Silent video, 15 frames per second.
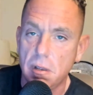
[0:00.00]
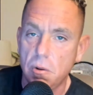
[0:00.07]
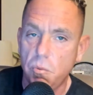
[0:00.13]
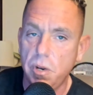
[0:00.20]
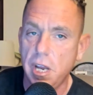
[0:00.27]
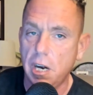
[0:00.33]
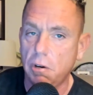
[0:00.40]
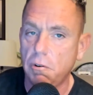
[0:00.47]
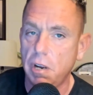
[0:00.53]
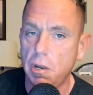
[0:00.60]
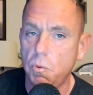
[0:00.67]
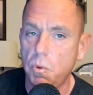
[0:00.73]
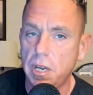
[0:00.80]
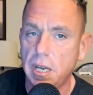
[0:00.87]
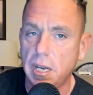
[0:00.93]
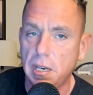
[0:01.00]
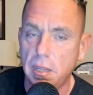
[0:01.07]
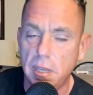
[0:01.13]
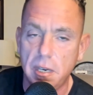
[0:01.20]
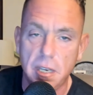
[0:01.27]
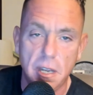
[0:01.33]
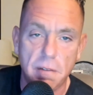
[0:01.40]
we had a great weekend
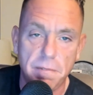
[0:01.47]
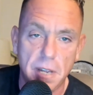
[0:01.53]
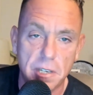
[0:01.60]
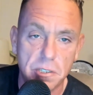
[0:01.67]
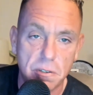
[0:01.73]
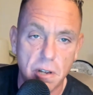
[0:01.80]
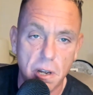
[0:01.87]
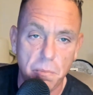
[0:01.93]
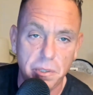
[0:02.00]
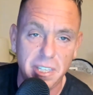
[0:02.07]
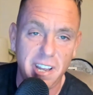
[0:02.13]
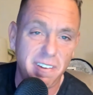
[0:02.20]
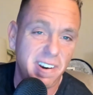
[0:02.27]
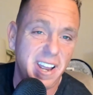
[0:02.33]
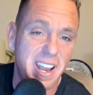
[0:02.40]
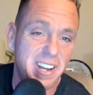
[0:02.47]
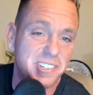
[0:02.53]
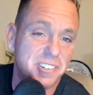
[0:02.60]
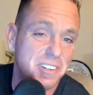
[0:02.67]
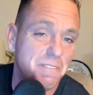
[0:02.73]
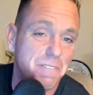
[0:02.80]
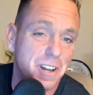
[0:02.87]
in the DFS club without
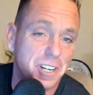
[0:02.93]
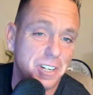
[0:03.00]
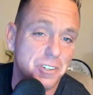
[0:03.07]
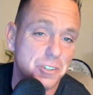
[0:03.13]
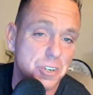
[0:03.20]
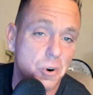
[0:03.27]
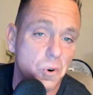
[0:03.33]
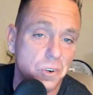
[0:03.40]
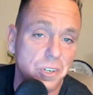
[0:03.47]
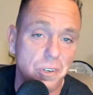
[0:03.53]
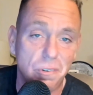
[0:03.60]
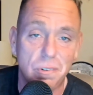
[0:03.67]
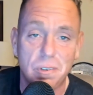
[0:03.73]
actually fucking showing you.